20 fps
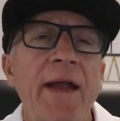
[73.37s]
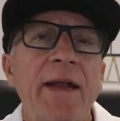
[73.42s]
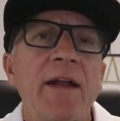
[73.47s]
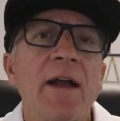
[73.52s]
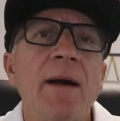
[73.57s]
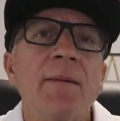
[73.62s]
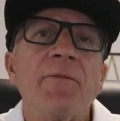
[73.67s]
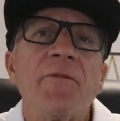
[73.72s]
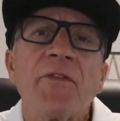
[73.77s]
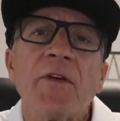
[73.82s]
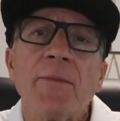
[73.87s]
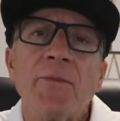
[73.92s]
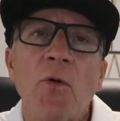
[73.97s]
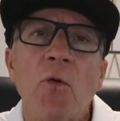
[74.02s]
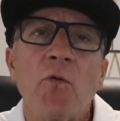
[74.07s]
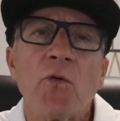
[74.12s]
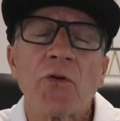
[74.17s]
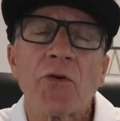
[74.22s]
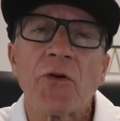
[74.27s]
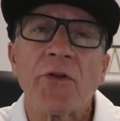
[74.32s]
come from the
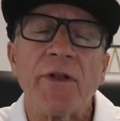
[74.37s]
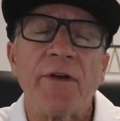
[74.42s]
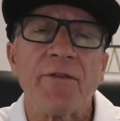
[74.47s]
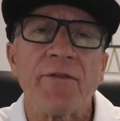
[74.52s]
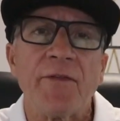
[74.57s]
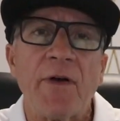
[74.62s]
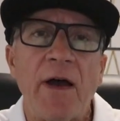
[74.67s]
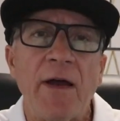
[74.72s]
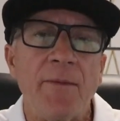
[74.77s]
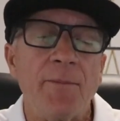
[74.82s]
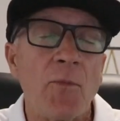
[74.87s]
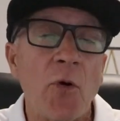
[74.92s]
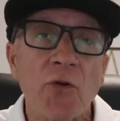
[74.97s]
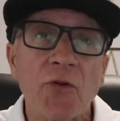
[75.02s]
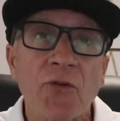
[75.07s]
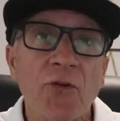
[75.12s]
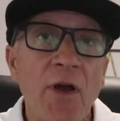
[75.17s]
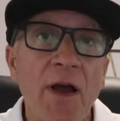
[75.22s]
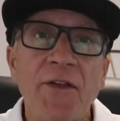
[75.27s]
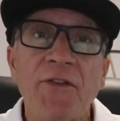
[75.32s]
world of
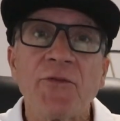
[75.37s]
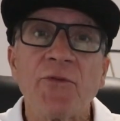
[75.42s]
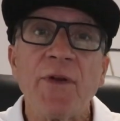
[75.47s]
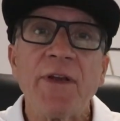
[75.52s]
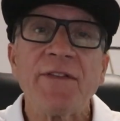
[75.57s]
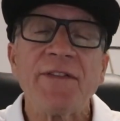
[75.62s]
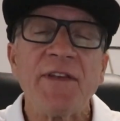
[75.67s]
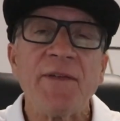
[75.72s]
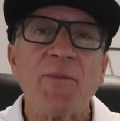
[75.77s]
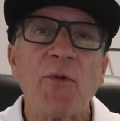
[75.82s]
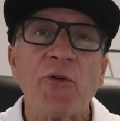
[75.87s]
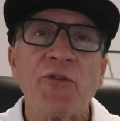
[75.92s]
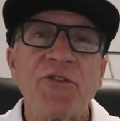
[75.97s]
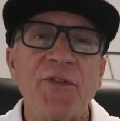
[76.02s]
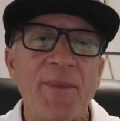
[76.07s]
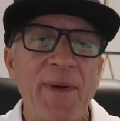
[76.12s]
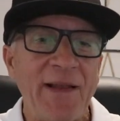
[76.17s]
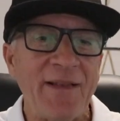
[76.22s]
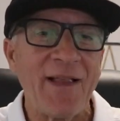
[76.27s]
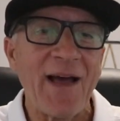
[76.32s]
motocross racing most
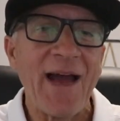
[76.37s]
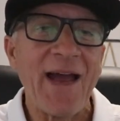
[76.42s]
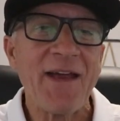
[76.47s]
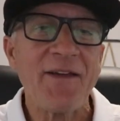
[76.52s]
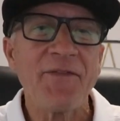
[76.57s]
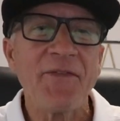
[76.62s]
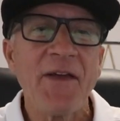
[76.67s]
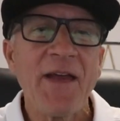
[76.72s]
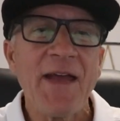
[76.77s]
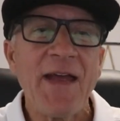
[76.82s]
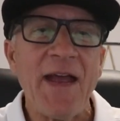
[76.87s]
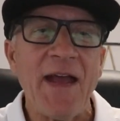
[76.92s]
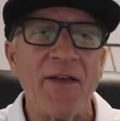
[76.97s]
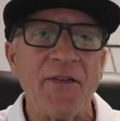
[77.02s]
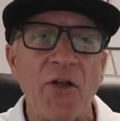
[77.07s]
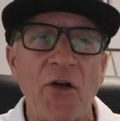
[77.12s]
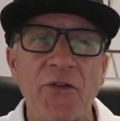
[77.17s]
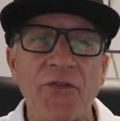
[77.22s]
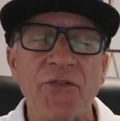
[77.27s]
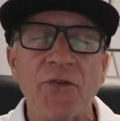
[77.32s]
of my life,
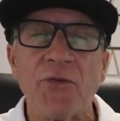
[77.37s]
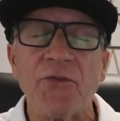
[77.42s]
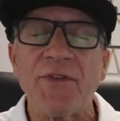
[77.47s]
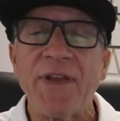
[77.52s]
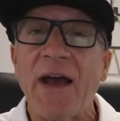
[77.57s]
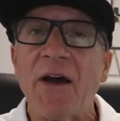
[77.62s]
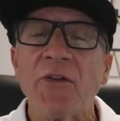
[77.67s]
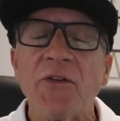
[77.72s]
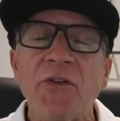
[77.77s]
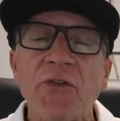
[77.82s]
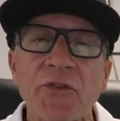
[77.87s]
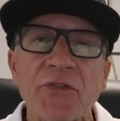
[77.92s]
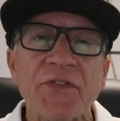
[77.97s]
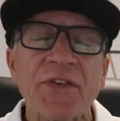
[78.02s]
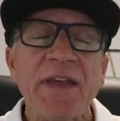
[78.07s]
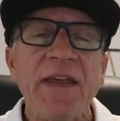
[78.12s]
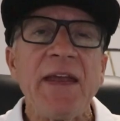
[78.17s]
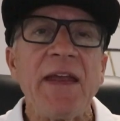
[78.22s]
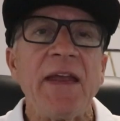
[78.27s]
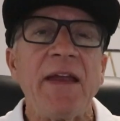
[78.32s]
and also downhill
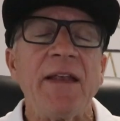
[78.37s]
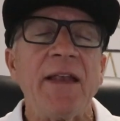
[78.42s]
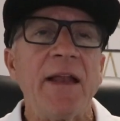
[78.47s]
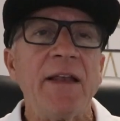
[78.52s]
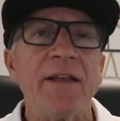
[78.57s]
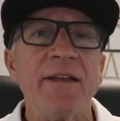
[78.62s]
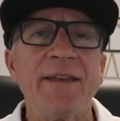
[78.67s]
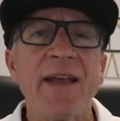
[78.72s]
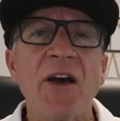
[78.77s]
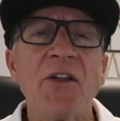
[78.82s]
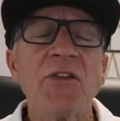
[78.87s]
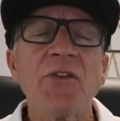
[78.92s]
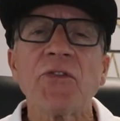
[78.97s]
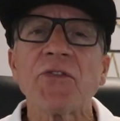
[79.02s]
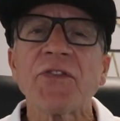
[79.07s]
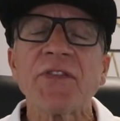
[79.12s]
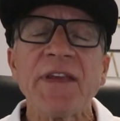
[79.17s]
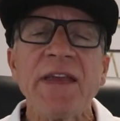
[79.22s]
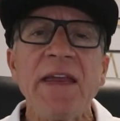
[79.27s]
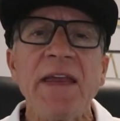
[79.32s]
skiing. And in downhill
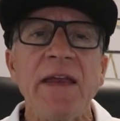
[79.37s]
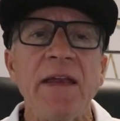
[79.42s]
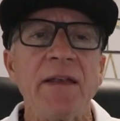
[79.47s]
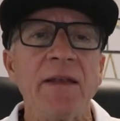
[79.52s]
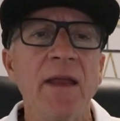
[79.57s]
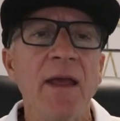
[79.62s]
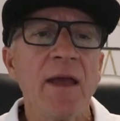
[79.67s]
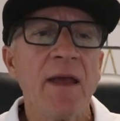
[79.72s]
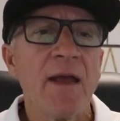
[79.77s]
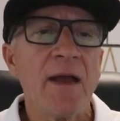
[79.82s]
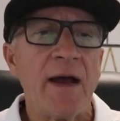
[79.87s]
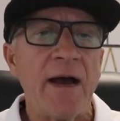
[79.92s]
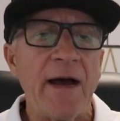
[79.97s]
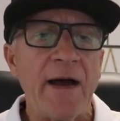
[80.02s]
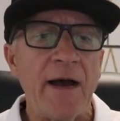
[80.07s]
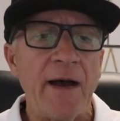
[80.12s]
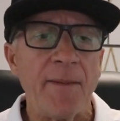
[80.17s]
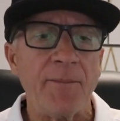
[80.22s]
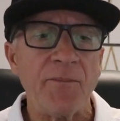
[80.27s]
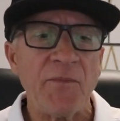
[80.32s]
skiing,
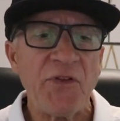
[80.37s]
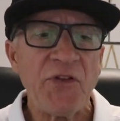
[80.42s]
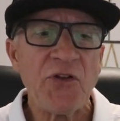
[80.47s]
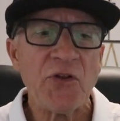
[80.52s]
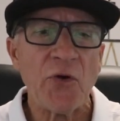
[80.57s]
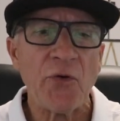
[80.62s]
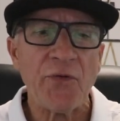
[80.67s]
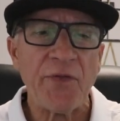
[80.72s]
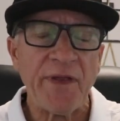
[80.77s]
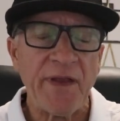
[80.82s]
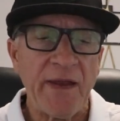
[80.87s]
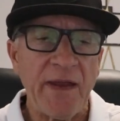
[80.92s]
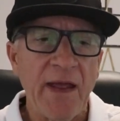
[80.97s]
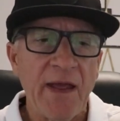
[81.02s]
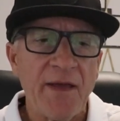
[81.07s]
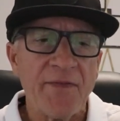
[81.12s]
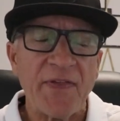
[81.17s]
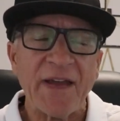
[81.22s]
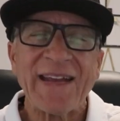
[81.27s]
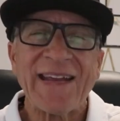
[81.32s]
you know,
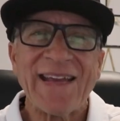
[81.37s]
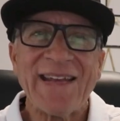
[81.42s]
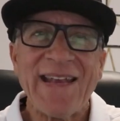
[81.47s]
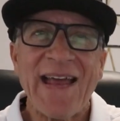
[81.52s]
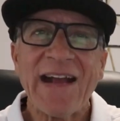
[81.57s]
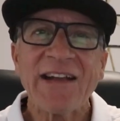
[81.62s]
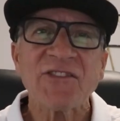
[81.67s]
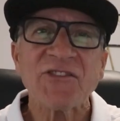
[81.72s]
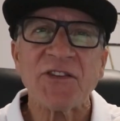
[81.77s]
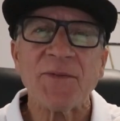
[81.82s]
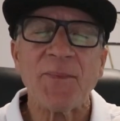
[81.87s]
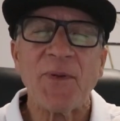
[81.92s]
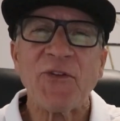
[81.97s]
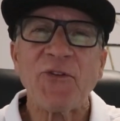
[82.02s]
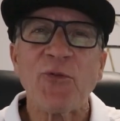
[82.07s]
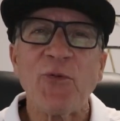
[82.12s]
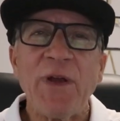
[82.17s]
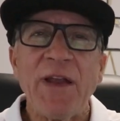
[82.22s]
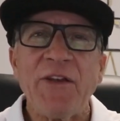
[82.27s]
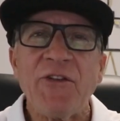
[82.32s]
the connection
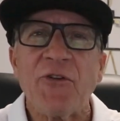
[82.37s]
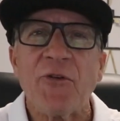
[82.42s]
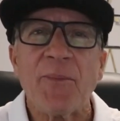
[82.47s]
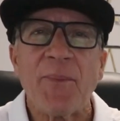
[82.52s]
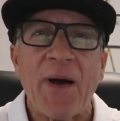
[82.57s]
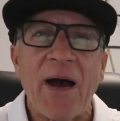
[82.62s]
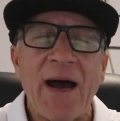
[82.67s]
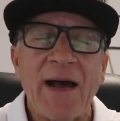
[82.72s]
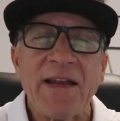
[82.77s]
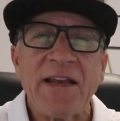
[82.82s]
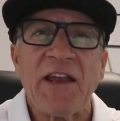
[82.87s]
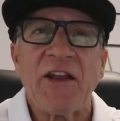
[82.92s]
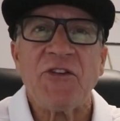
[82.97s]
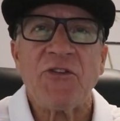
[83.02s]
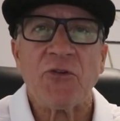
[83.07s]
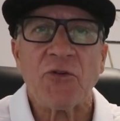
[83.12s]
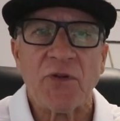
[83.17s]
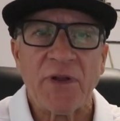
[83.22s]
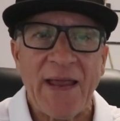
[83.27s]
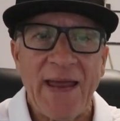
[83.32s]
between your body and
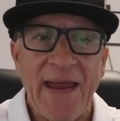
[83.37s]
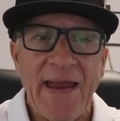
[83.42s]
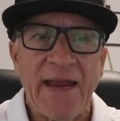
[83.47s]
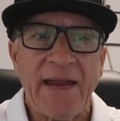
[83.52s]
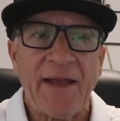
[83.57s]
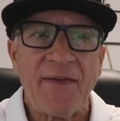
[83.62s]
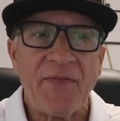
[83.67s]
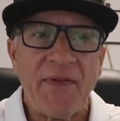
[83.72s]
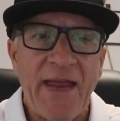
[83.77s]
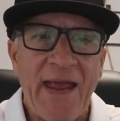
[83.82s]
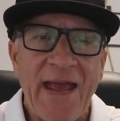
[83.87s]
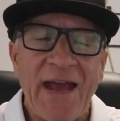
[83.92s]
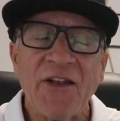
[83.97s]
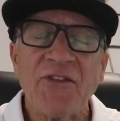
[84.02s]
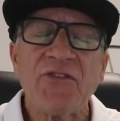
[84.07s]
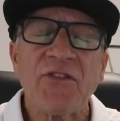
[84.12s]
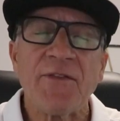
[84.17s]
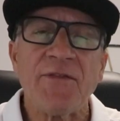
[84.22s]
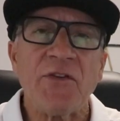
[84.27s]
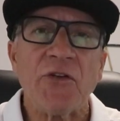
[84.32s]
your leg and the
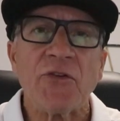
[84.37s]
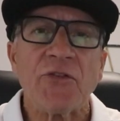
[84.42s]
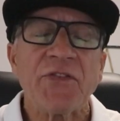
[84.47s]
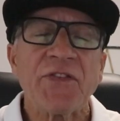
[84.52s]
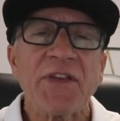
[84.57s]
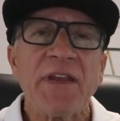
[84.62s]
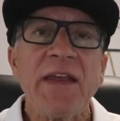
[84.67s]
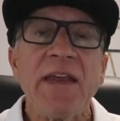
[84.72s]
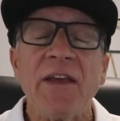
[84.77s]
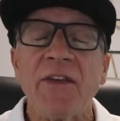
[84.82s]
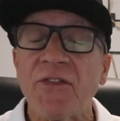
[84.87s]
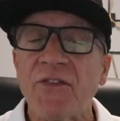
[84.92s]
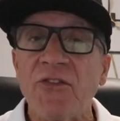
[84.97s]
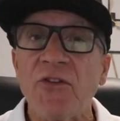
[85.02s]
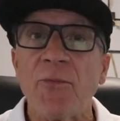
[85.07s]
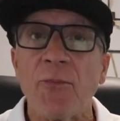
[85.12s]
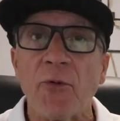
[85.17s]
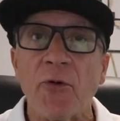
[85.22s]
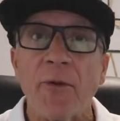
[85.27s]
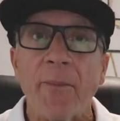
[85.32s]
edge of your ski is super